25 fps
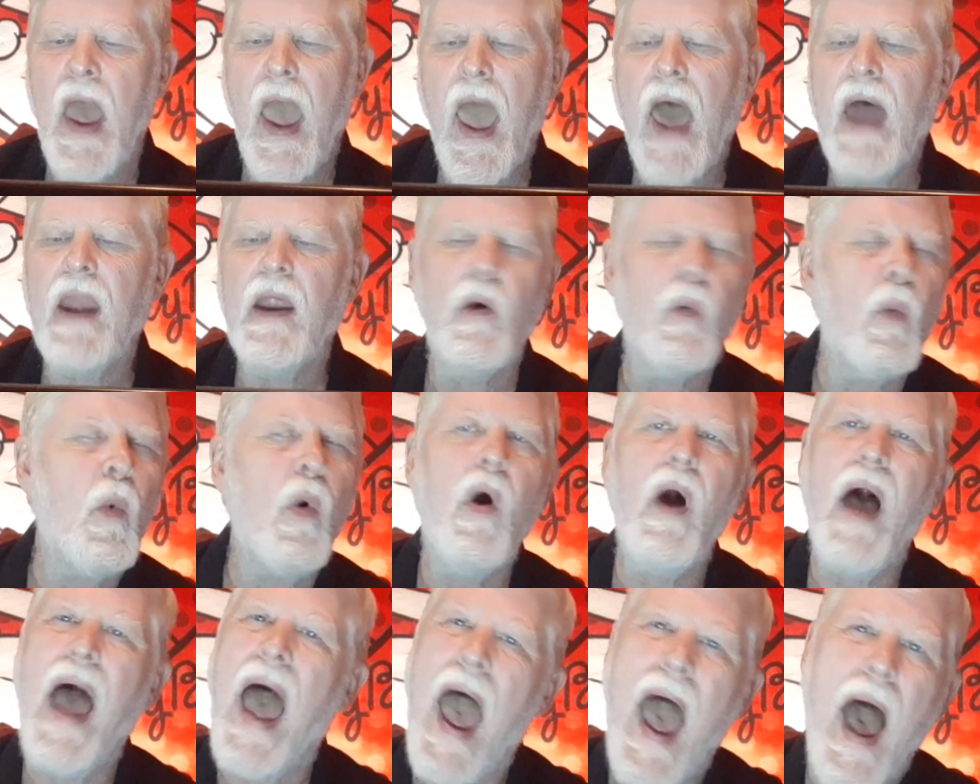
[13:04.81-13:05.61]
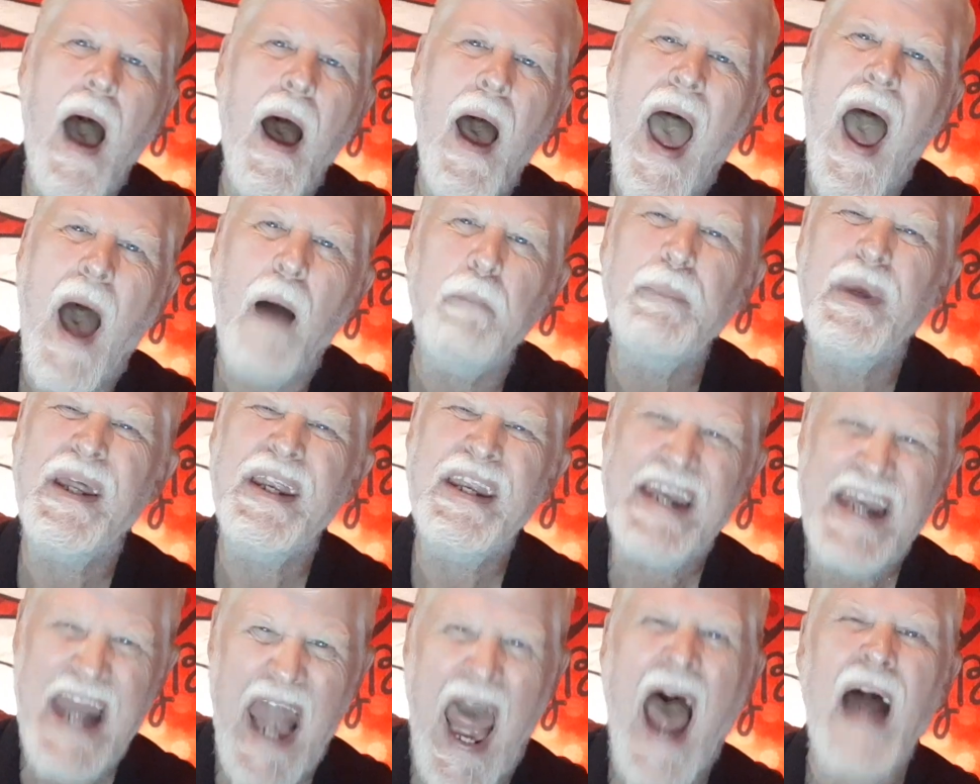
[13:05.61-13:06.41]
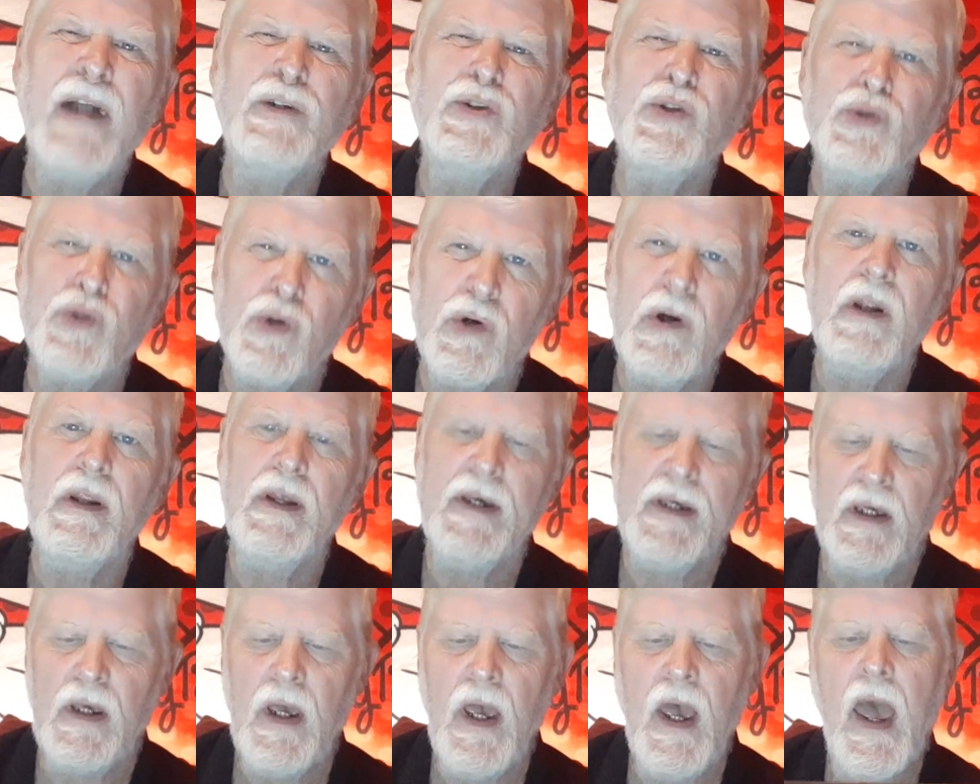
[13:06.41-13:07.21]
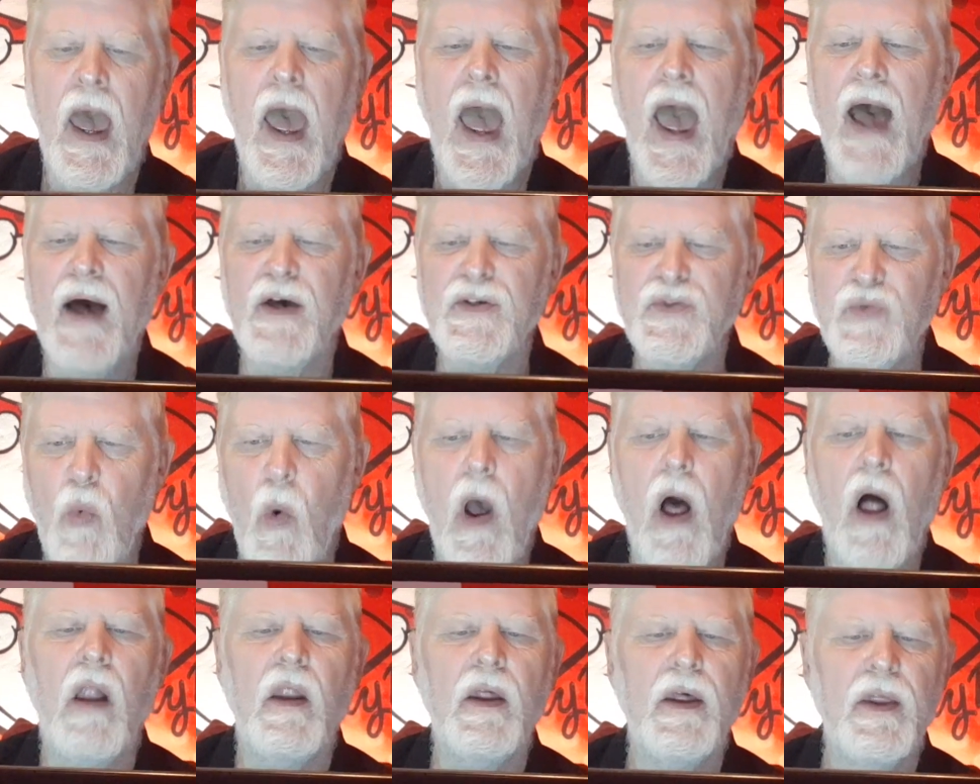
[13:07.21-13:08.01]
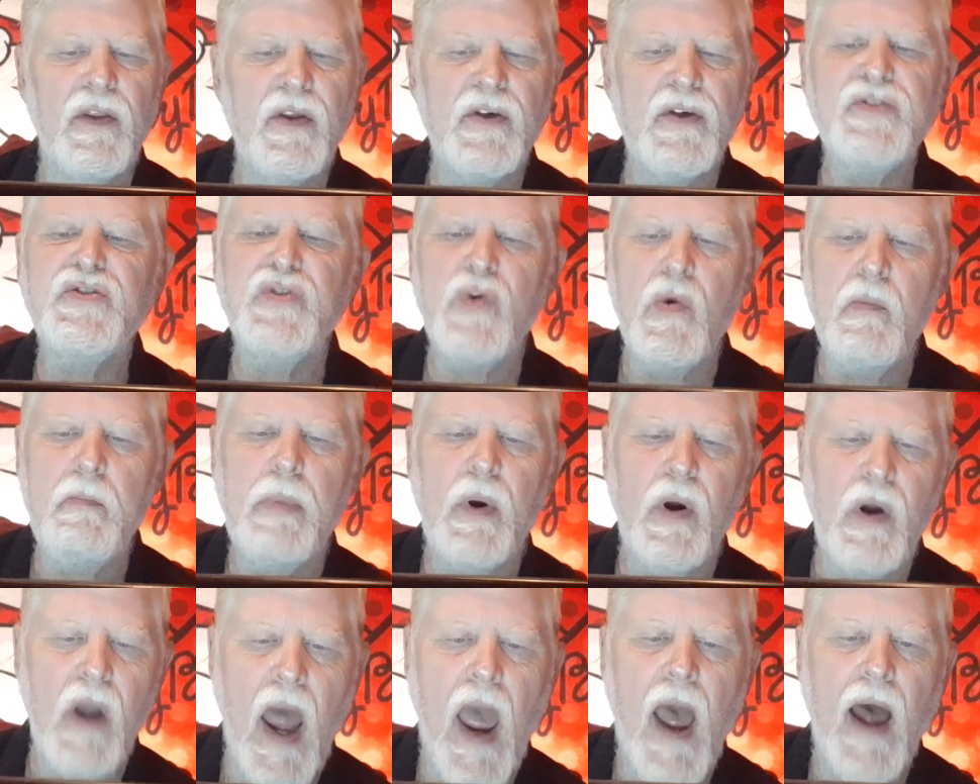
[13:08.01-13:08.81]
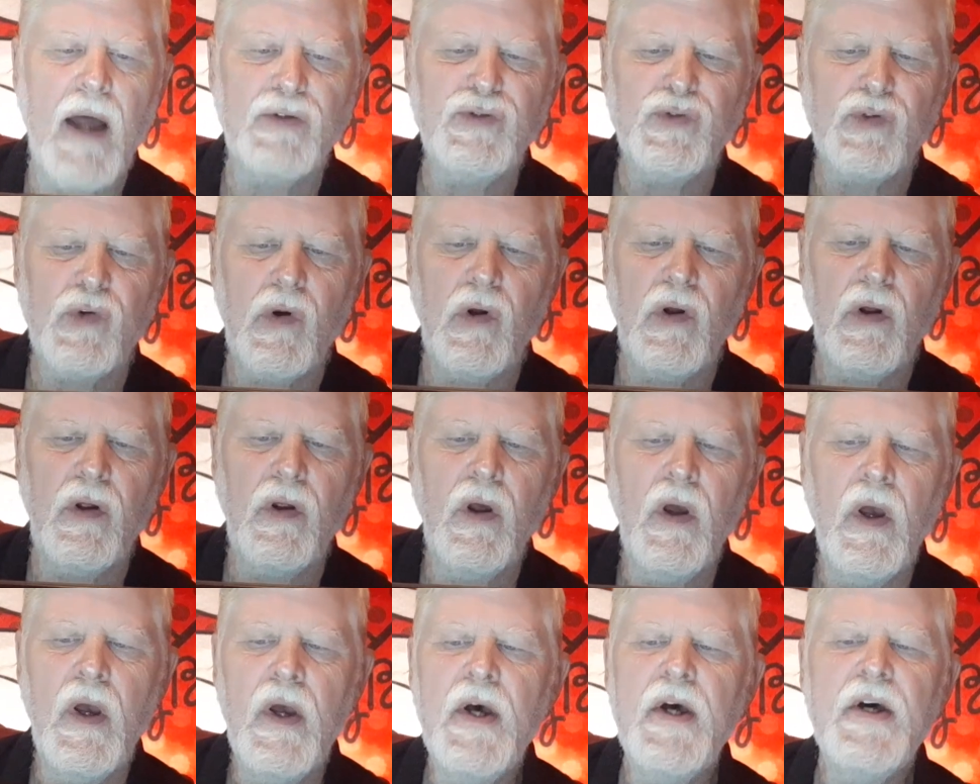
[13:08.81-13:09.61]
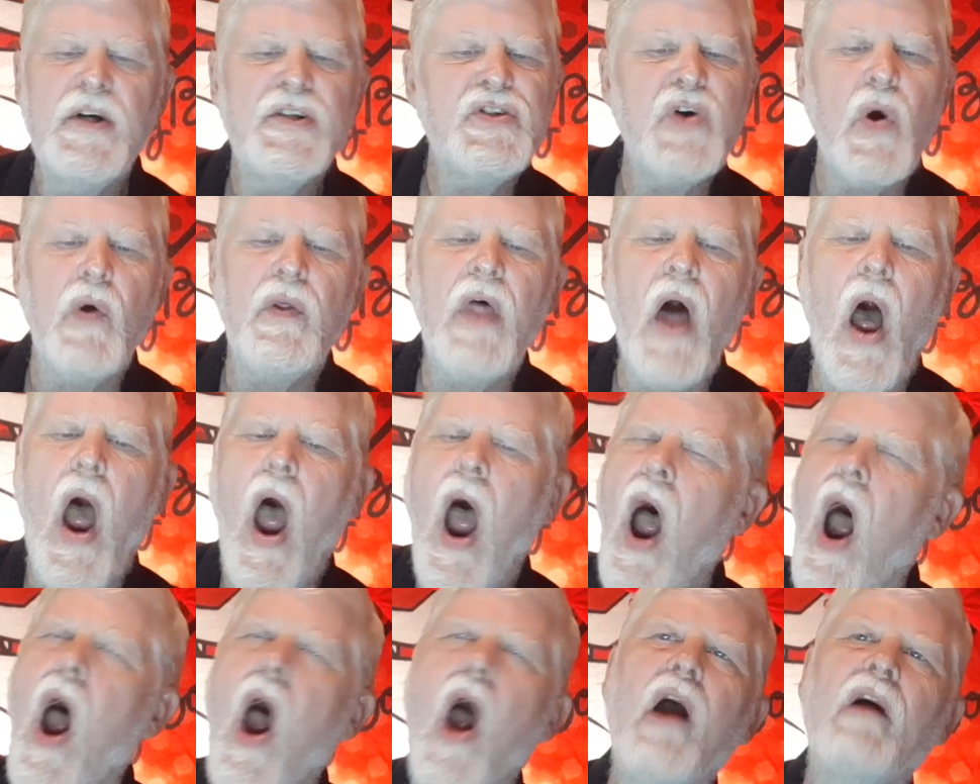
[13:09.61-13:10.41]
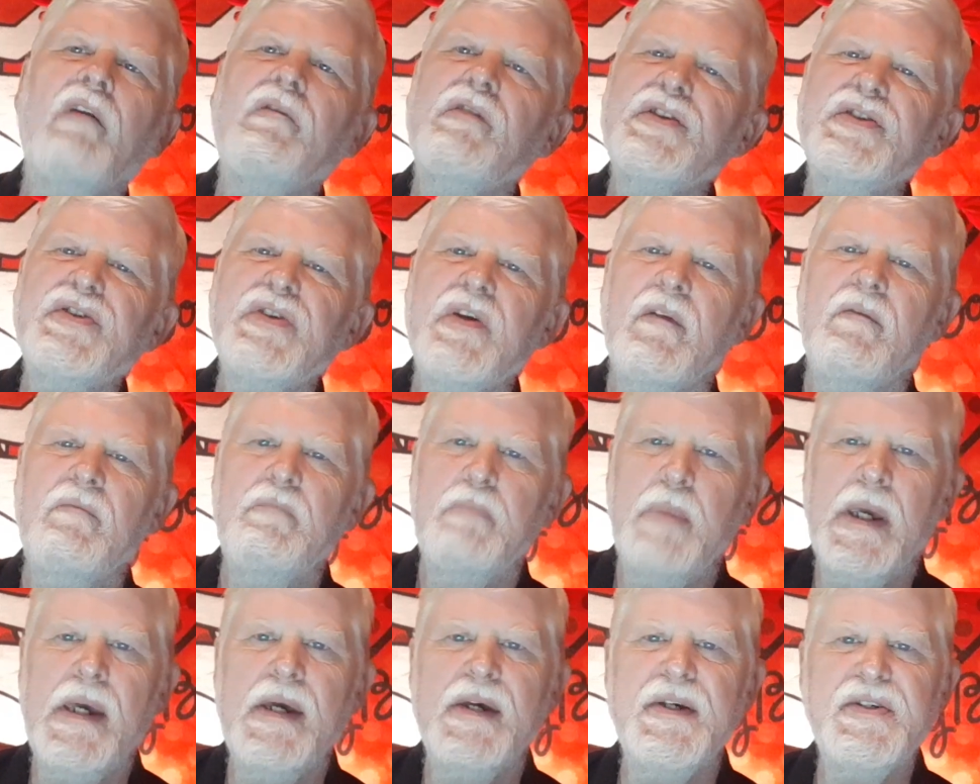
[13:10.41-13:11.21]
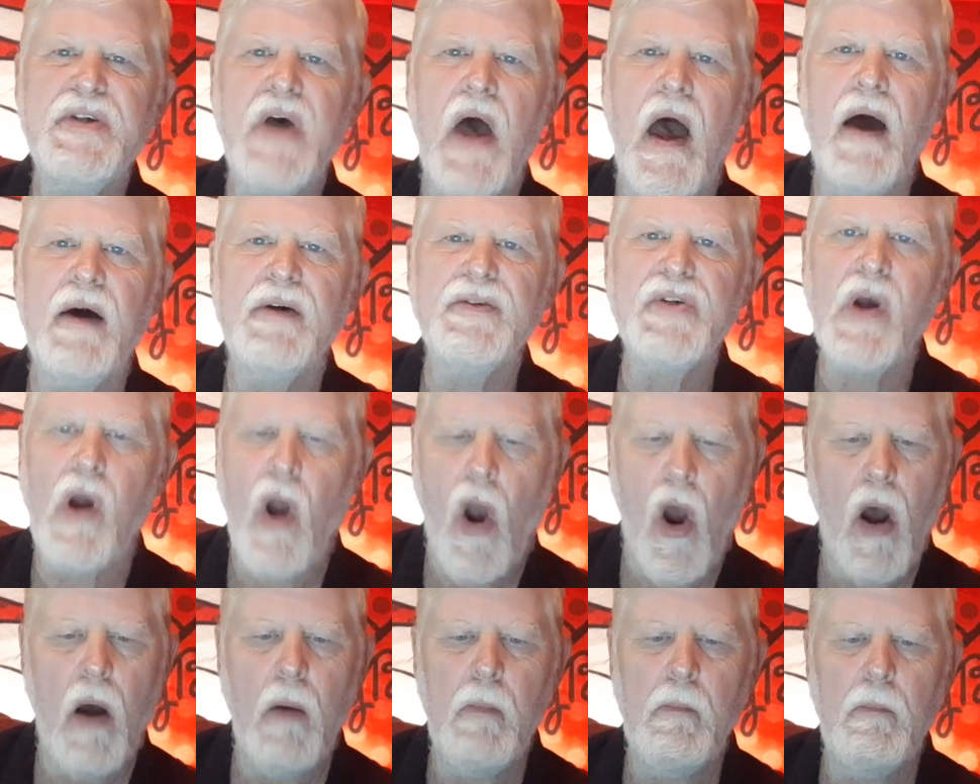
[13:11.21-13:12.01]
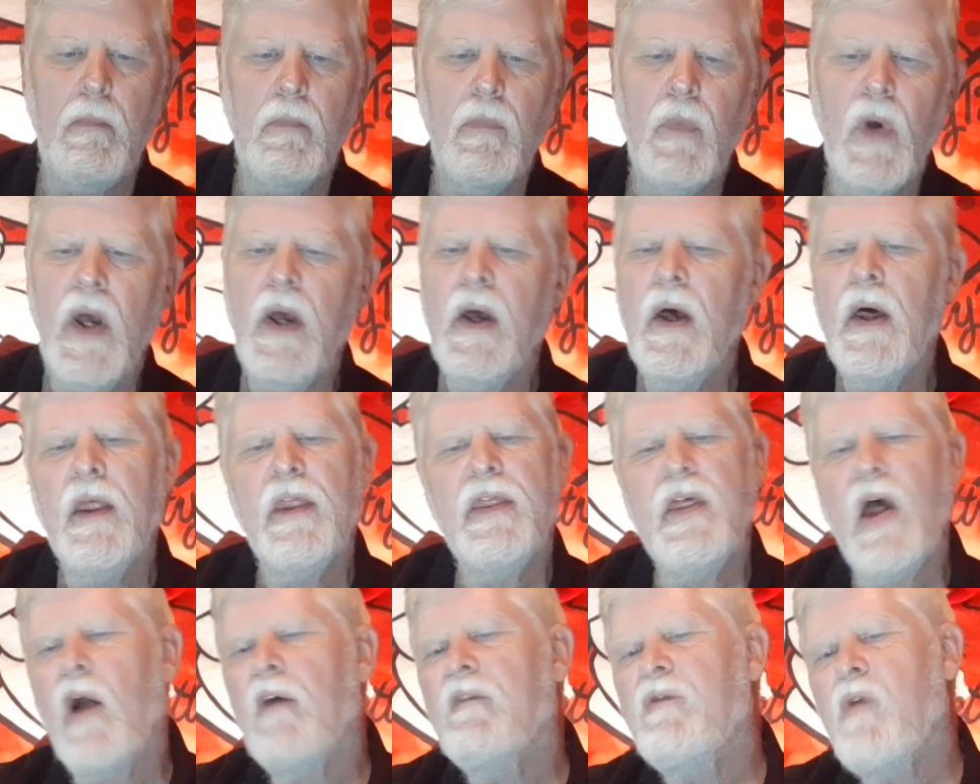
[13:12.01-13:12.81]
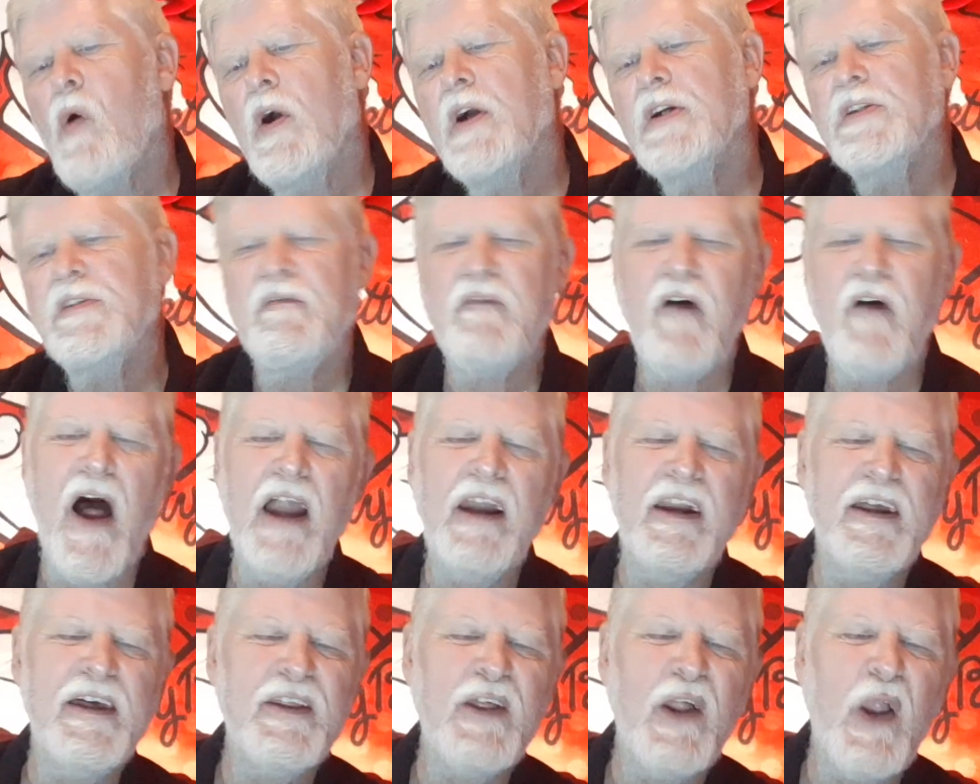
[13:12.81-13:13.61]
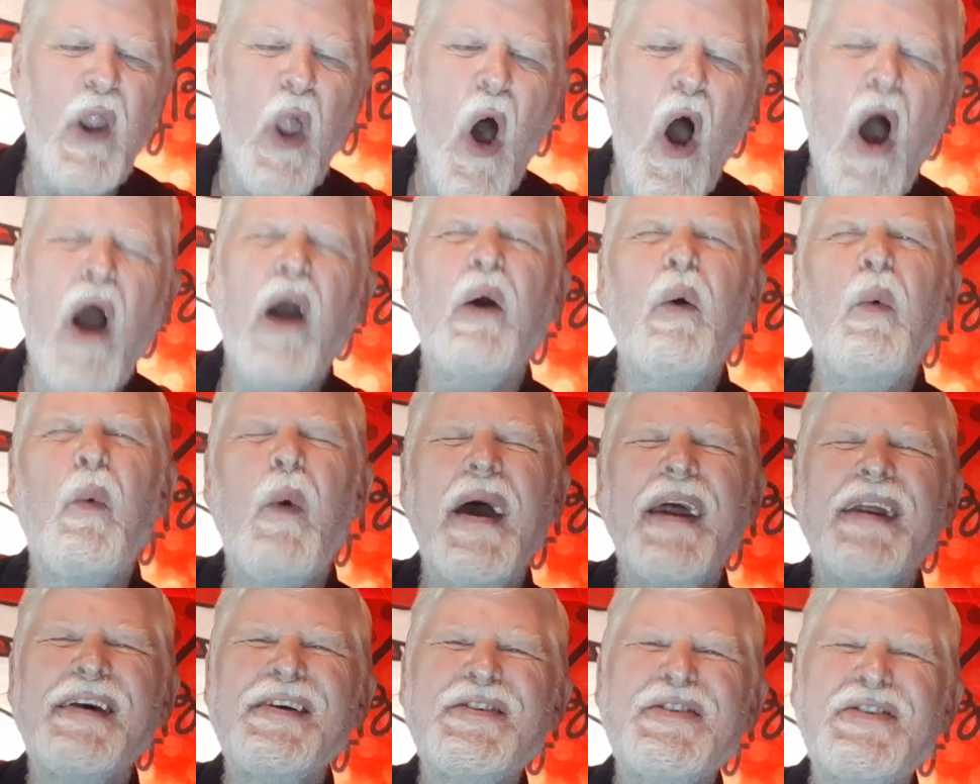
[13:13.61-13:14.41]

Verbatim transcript: and it will ha happen naturally as well in the supernatural. So the harvest of peace has come. Therefore, it's finally the long awaited